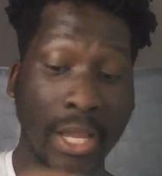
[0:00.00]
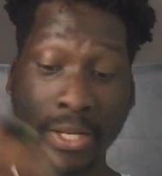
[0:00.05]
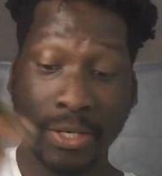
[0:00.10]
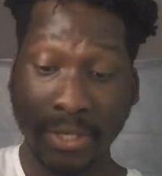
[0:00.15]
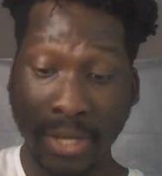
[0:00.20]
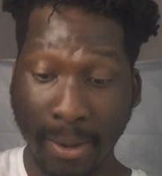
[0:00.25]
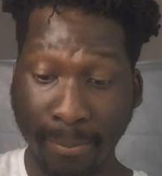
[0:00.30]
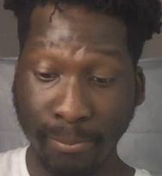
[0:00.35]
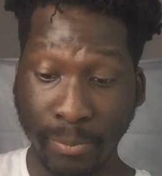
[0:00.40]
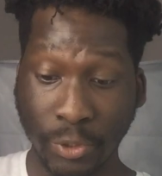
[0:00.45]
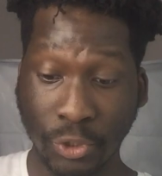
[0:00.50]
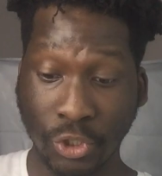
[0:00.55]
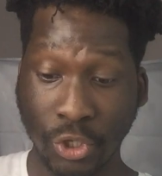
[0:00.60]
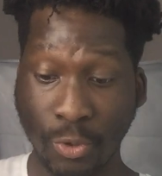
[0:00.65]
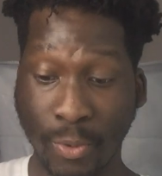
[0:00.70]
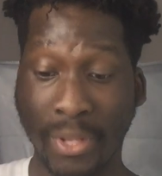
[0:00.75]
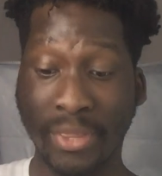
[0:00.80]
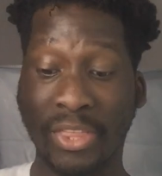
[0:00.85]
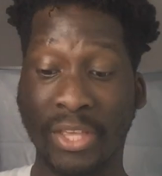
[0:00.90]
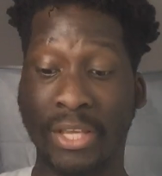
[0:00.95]
Number
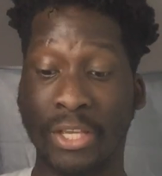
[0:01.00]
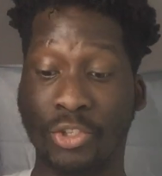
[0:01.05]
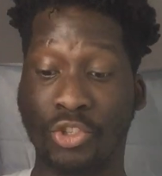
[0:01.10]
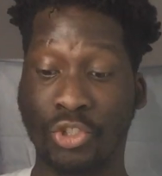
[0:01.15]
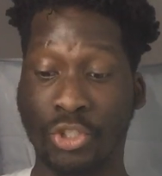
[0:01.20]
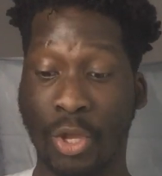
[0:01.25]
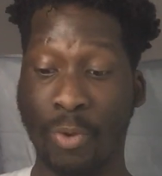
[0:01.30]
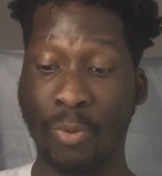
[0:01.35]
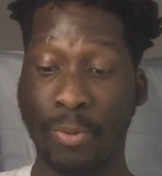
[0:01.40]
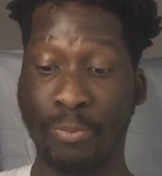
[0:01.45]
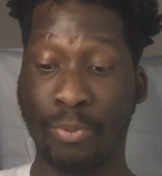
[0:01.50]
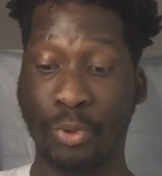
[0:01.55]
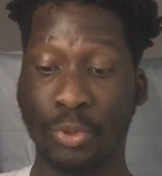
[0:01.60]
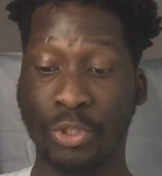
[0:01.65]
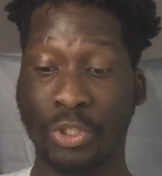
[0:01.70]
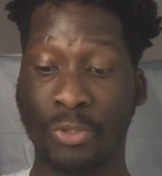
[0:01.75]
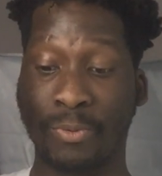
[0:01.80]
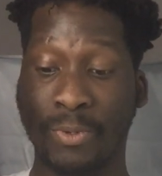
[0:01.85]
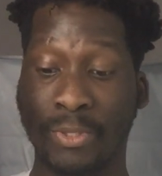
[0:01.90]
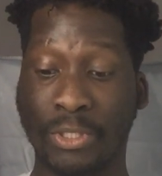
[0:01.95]
2, I think it's so
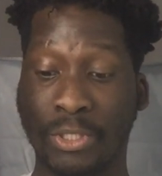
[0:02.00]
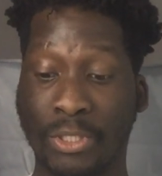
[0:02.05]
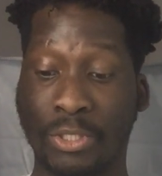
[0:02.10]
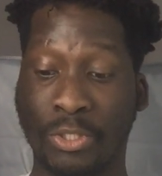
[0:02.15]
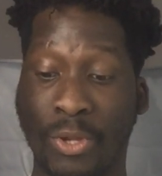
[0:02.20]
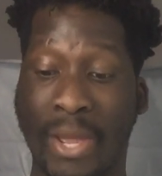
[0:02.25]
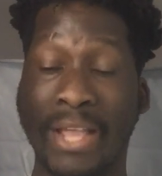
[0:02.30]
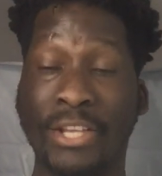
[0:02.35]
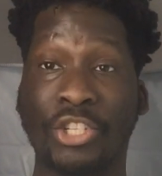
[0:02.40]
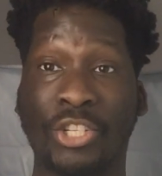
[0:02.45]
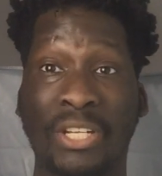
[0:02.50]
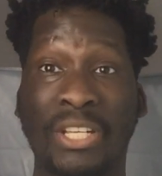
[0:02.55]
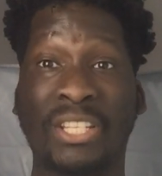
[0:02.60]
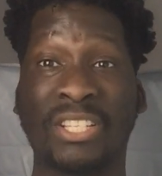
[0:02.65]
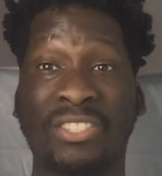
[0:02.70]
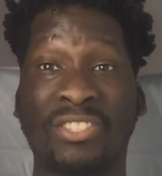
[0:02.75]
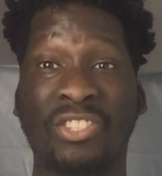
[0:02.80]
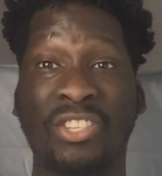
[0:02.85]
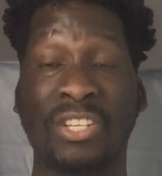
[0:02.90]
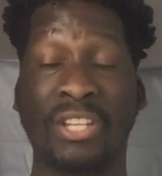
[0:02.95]
important to actually
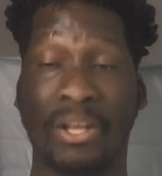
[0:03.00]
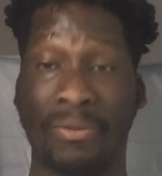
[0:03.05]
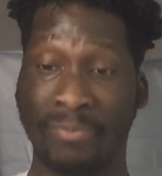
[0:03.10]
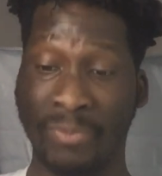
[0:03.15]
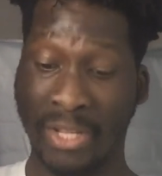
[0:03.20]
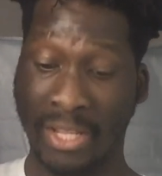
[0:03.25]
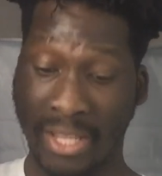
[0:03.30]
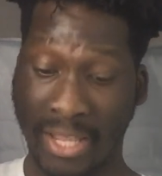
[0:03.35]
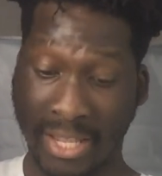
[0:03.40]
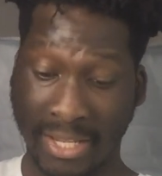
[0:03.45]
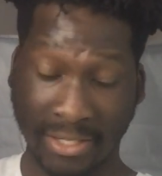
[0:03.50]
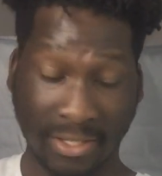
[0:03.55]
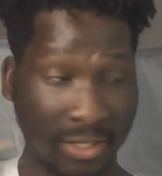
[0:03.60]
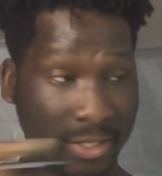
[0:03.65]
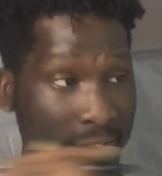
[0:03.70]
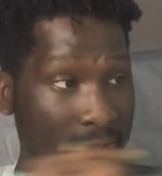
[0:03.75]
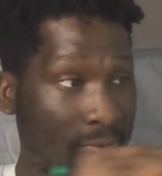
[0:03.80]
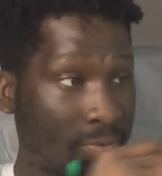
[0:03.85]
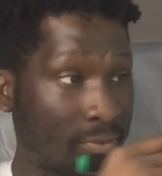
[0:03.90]
consider is